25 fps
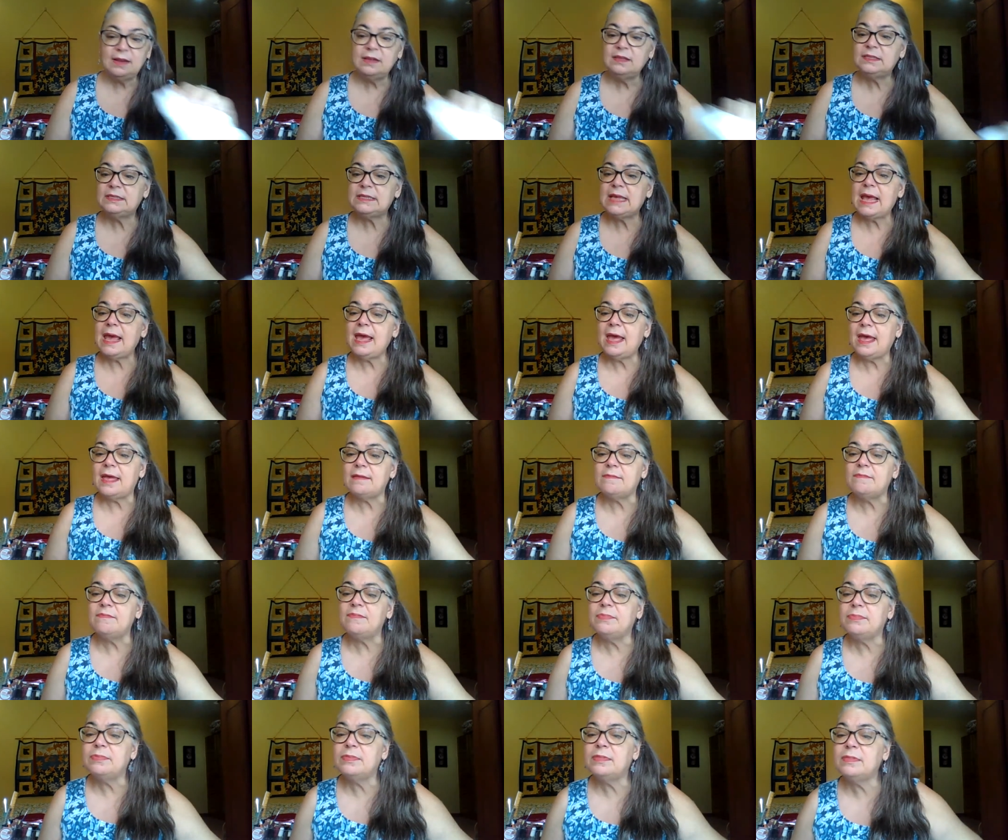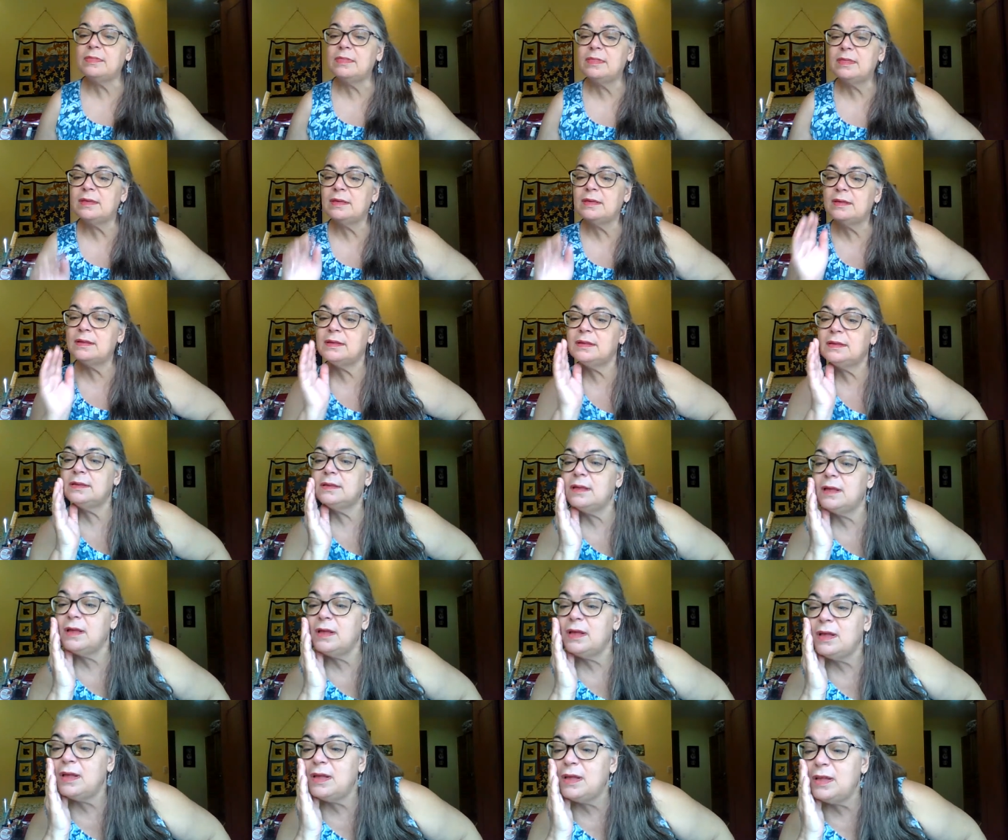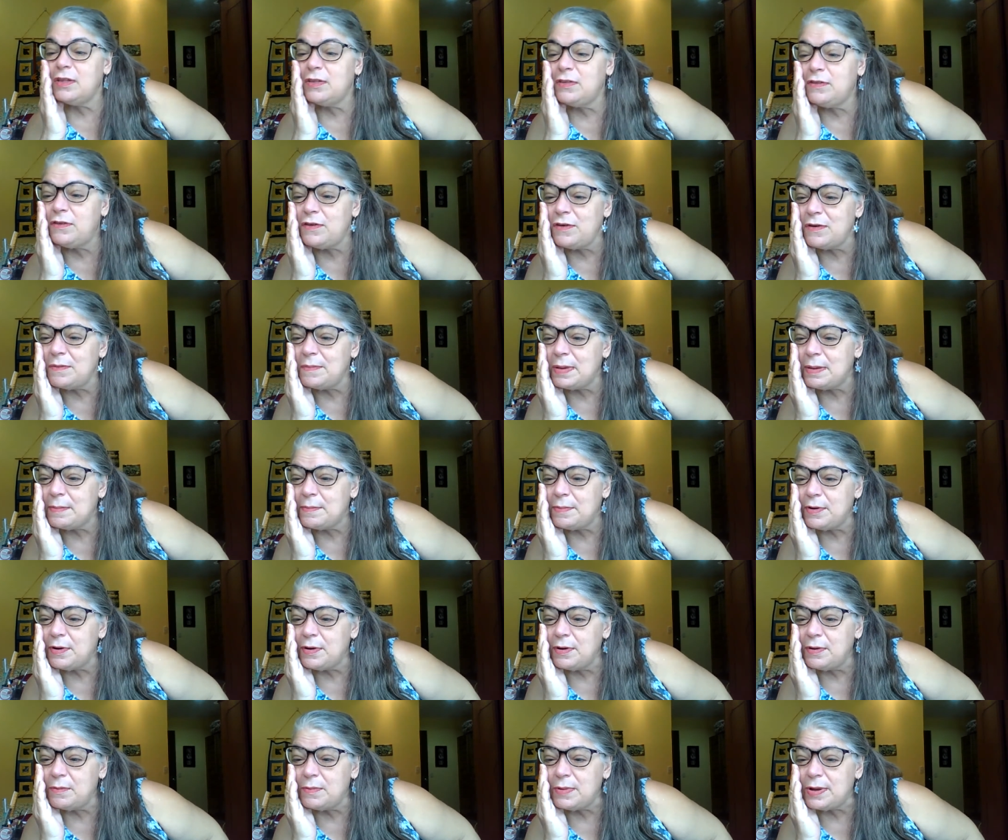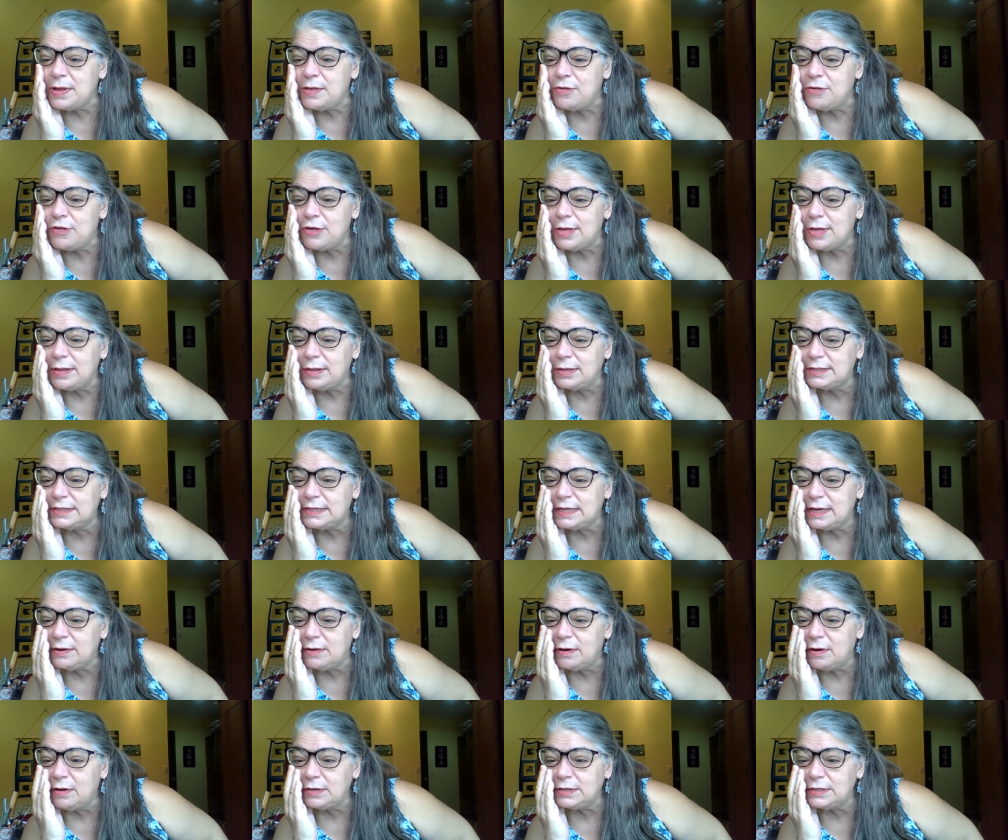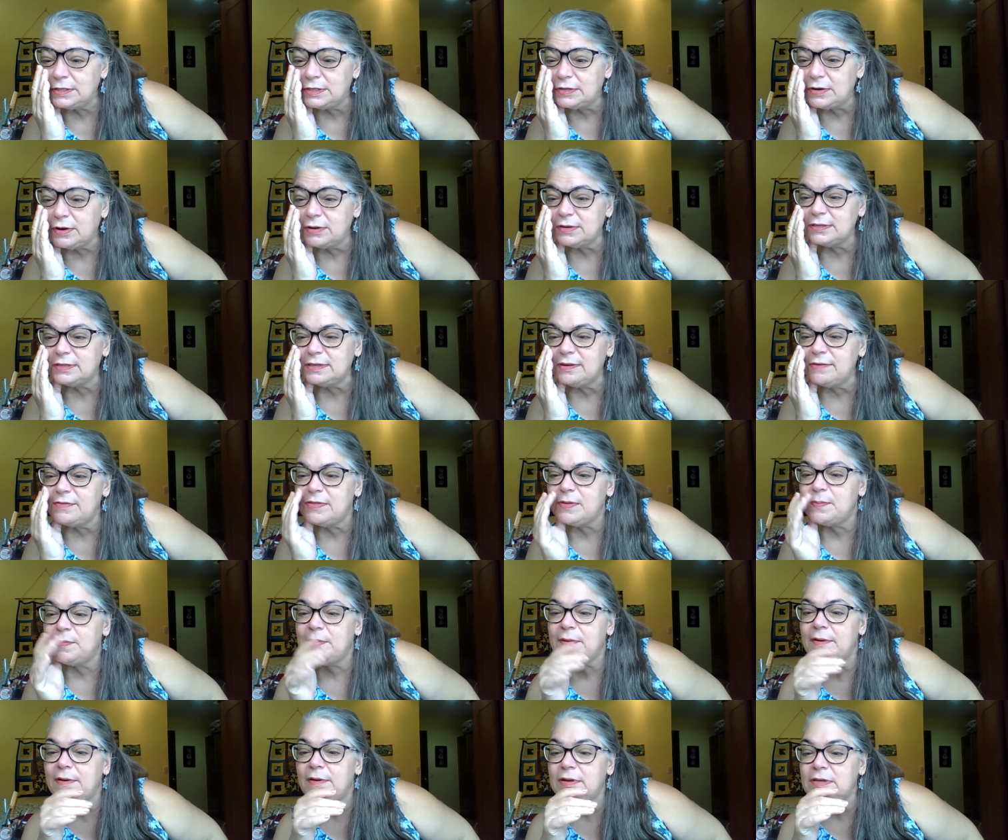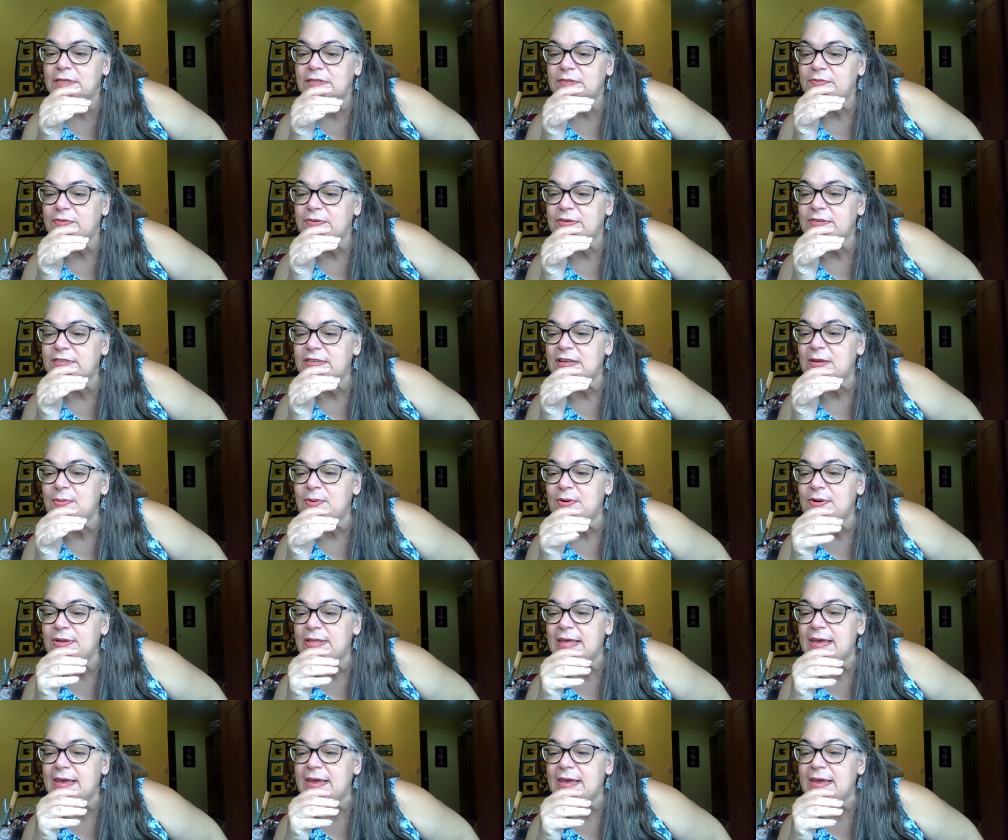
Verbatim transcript: And it's sad. Do you remember when Jill and her oldest daughters lived with the Pearls for a summer?